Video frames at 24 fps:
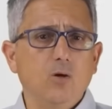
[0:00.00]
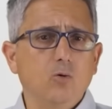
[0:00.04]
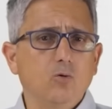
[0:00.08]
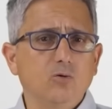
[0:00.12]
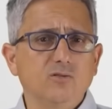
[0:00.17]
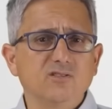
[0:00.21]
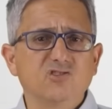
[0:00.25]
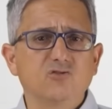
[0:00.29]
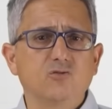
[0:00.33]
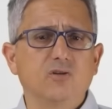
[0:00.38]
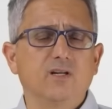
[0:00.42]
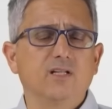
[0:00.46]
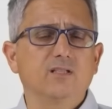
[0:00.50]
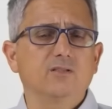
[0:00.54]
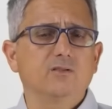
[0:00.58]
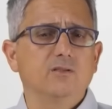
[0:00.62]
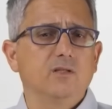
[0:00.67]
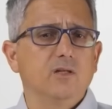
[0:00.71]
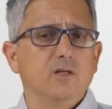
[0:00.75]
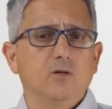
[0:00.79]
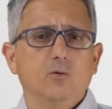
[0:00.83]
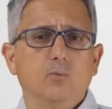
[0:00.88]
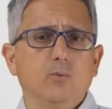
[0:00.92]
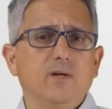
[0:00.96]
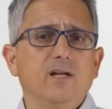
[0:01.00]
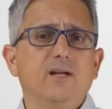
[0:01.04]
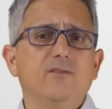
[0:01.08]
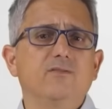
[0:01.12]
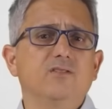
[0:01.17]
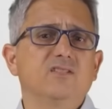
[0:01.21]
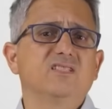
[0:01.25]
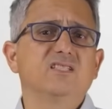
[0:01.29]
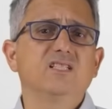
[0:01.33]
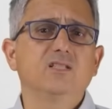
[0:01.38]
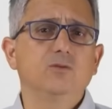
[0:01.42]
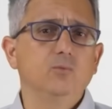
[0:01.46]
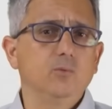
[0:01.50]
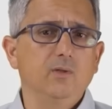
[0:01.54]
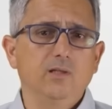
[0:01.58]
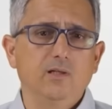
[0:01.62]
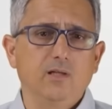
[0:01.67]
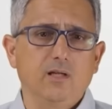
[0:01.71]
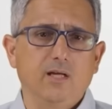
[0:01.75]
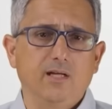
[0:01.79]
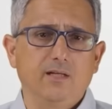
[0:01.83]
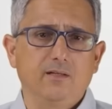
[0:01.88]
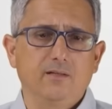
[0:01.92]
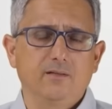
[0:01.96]
offering users
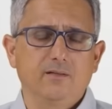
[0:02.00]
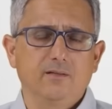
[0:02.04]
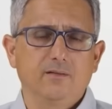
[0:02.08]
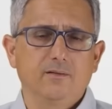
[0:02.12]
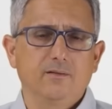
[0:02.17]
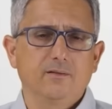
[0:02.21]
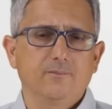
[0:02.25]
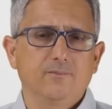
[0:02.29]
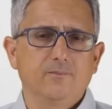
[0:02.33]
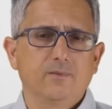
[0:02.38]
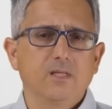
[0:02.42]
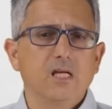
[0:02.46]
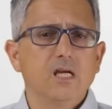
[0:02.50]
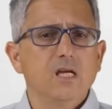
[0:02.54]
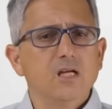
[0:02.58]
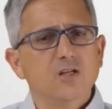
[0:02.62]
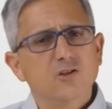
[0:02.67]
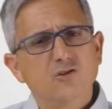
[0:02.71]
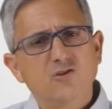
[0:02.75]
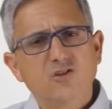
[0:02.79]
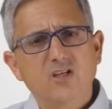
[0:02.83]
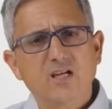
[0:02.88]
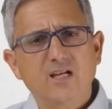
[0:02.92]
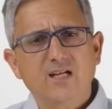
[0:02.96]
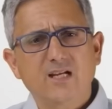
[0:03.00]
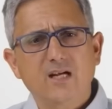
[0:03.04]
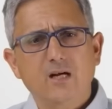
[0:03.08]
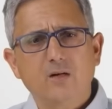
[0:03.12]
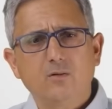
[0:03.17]
unparalleled creative control.